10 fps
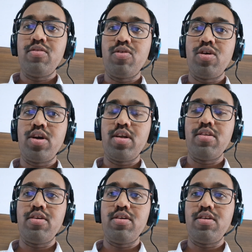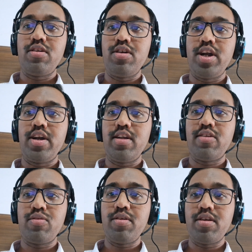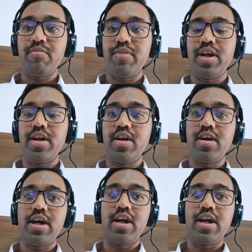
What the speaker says: What are the details to be submitted,